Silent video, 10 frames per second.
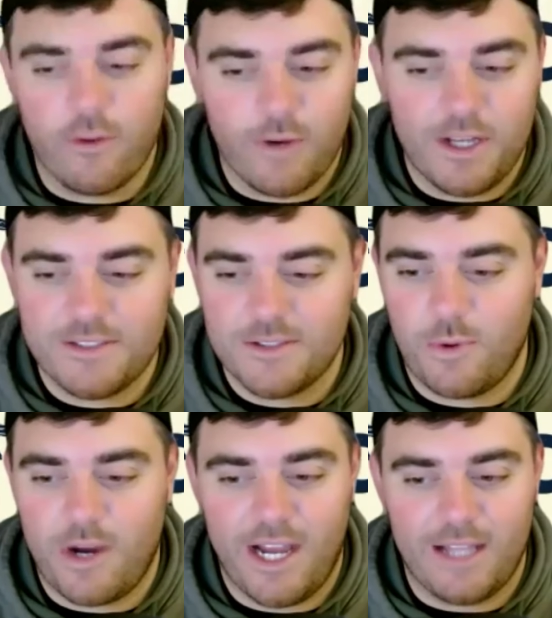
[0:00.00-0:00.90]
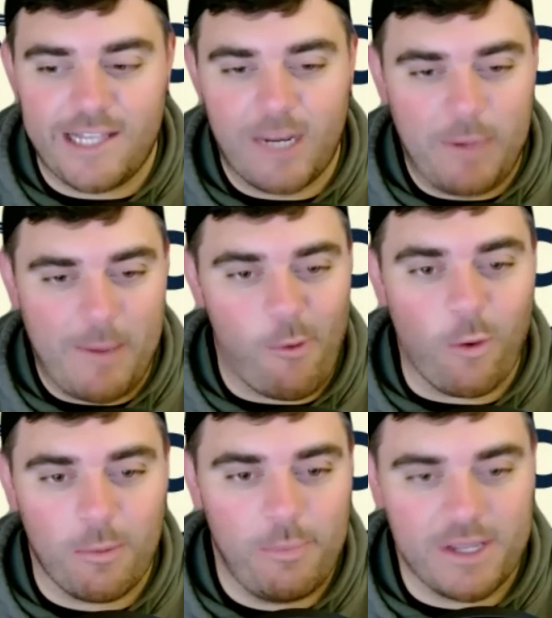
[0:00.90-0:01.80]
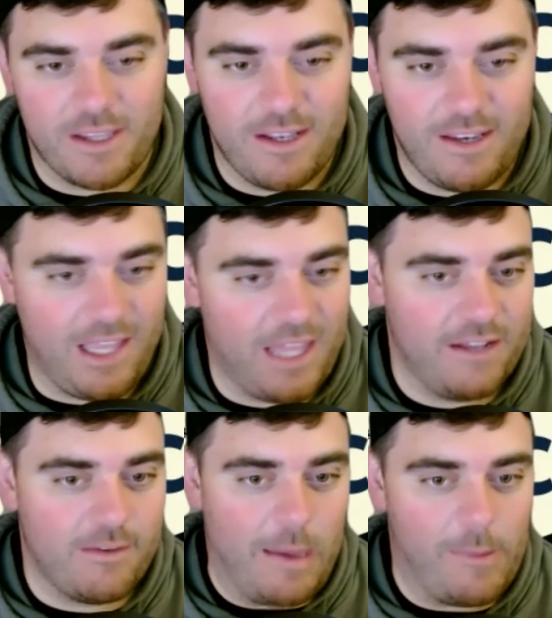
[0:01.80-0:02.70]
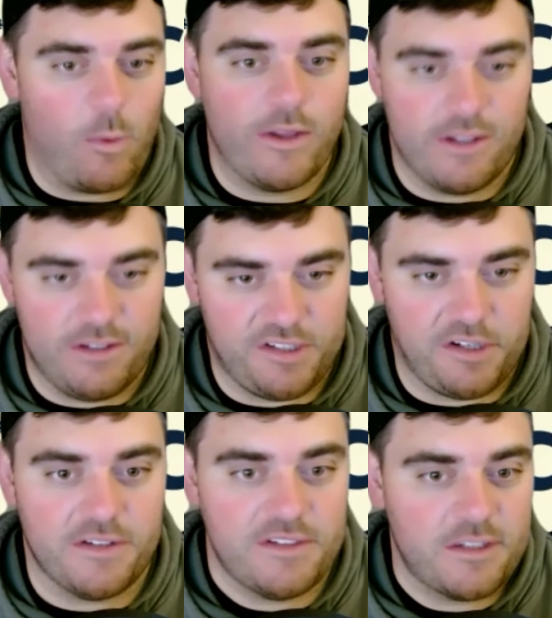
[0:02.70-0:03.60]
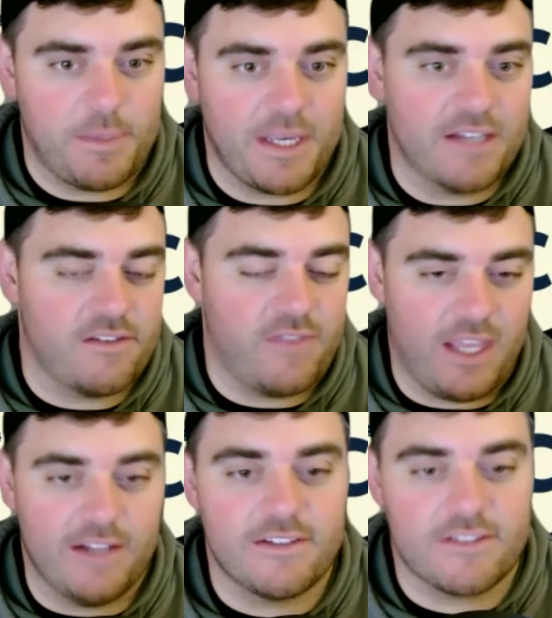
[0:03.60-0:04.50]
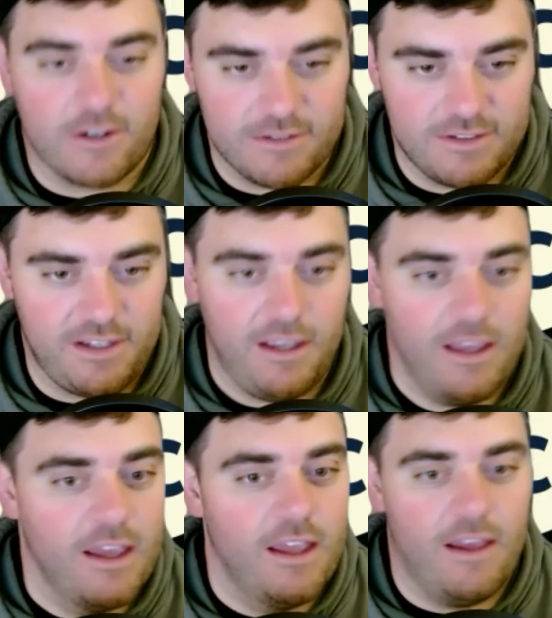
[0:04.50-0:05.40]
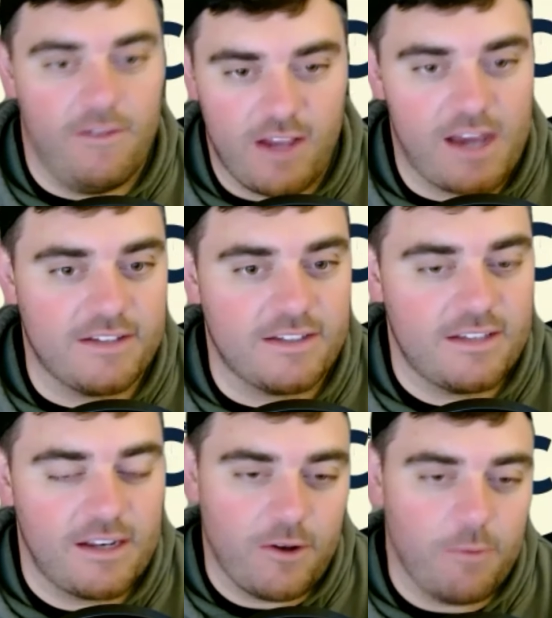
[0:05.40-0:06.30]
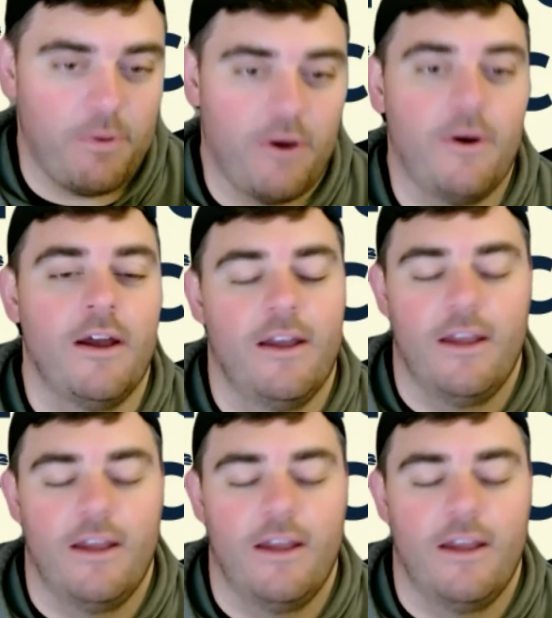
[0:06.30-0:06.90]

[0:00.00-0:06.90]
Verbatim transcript: of the reasons why a lot of people were picking Indiana to maybe win this series is because of the uncertainty of Giannis Antetokounmpo.